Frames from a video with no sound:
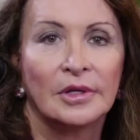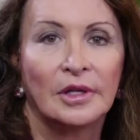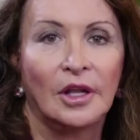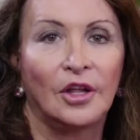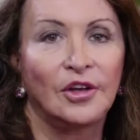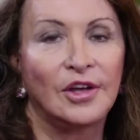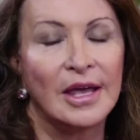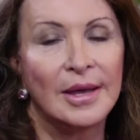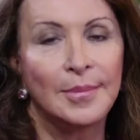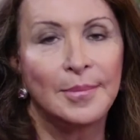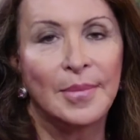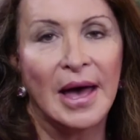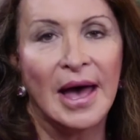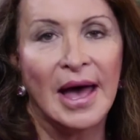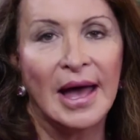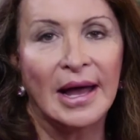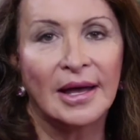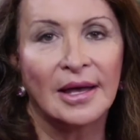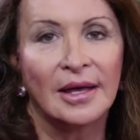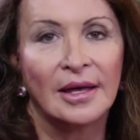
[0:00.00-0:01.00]
Looking
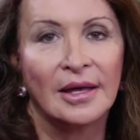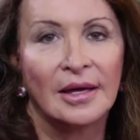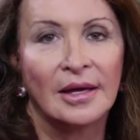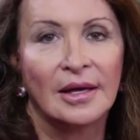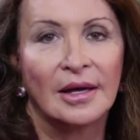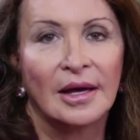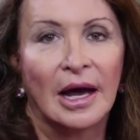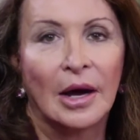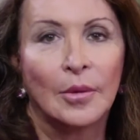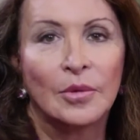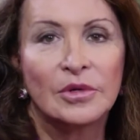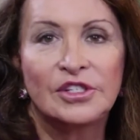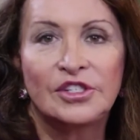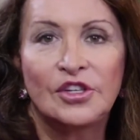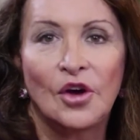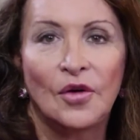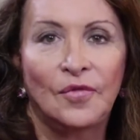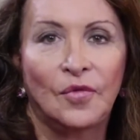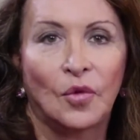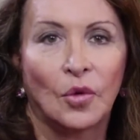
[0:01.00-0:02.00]
back, I was
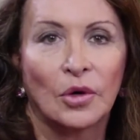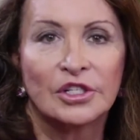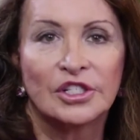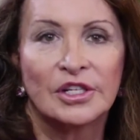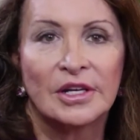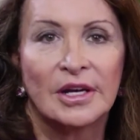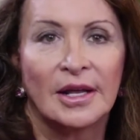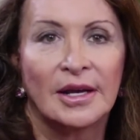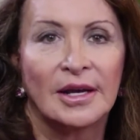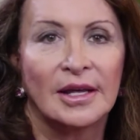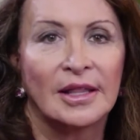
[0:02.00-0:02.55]
so fortunate